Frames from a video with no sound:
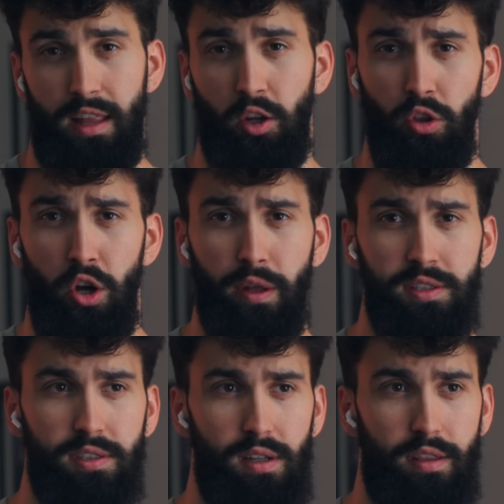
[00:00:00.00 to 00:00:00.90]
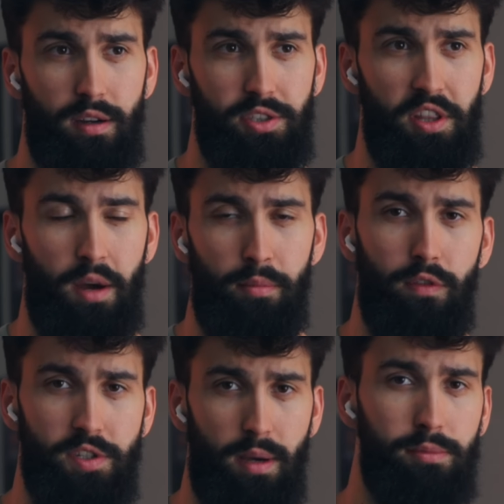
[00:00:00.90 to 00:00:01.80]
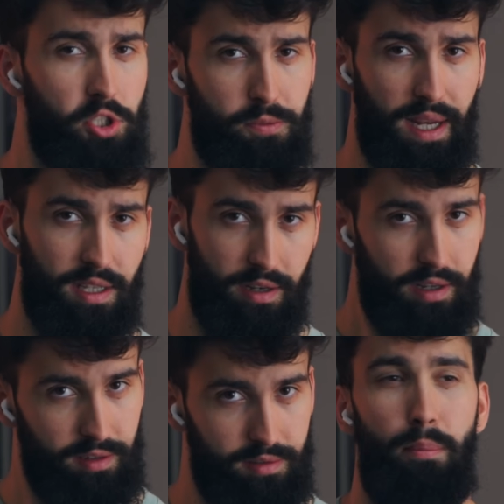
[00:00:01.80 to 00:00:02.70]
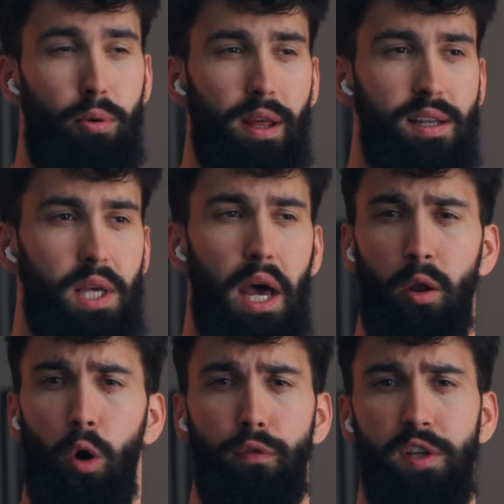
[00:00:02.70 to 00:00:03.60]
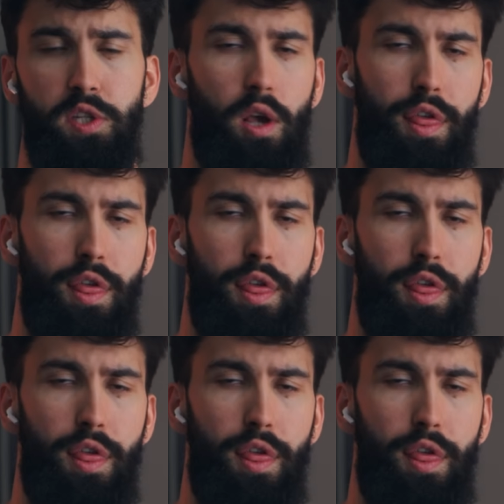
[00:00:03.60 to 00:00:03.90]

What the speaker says: Now you'll notice that there's a number of assumptions baked in here. And putting aside all this